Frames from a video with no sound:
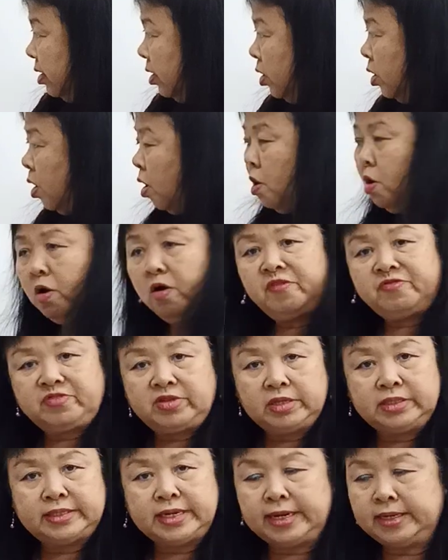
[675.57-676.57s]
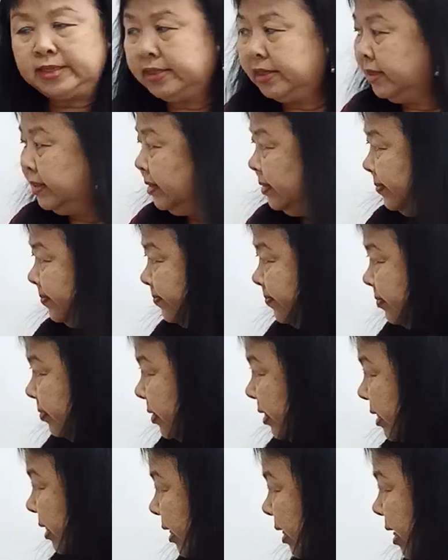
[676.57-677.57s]
law of the jungle,
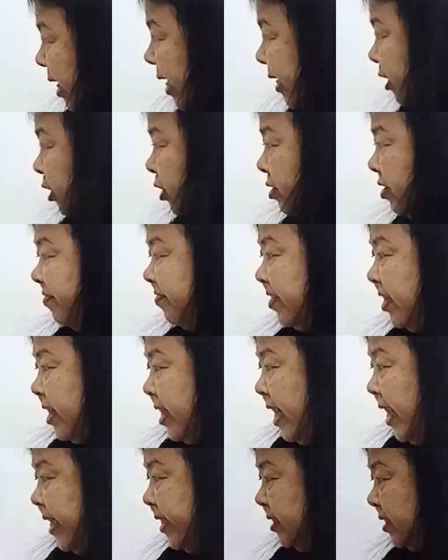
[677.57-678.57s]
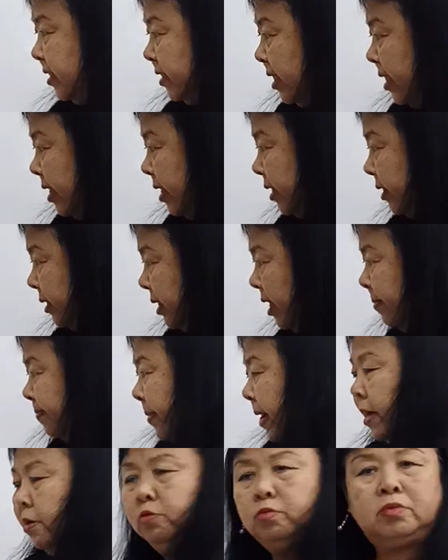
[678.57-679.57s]
clash of the clans,
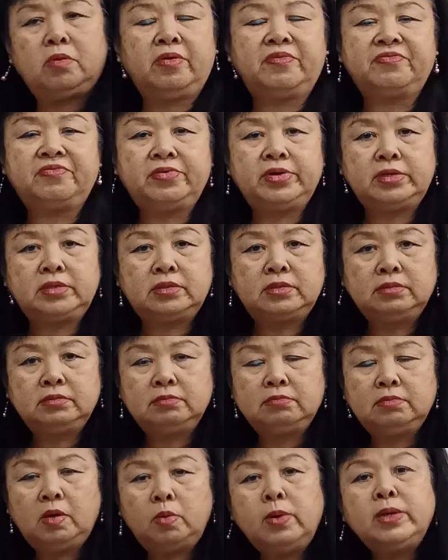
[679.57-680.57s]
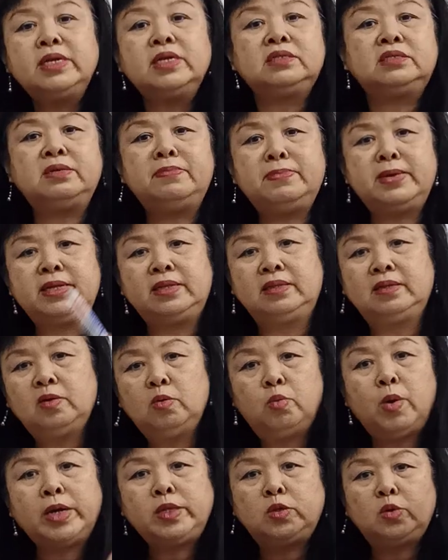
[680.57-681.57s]
keep out of reach. What does it mean?
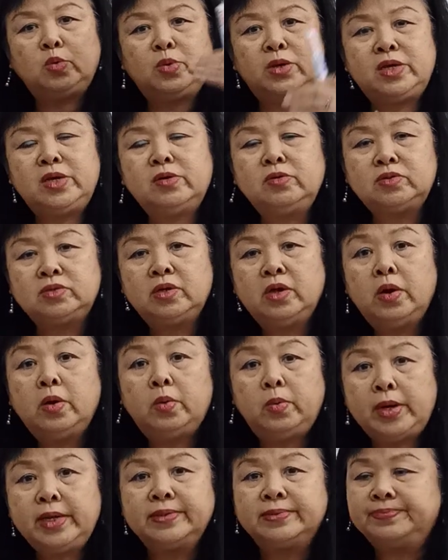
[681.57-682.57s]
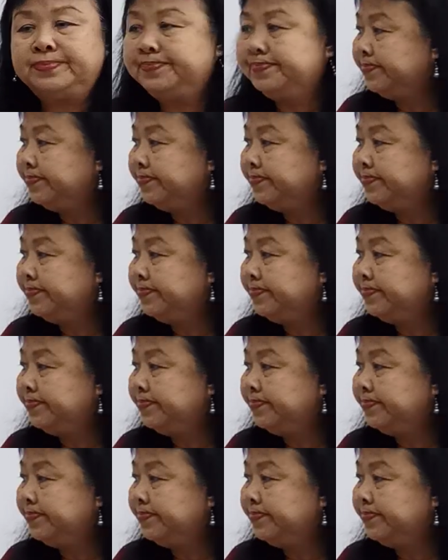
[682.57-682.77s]
Why do we use? Well,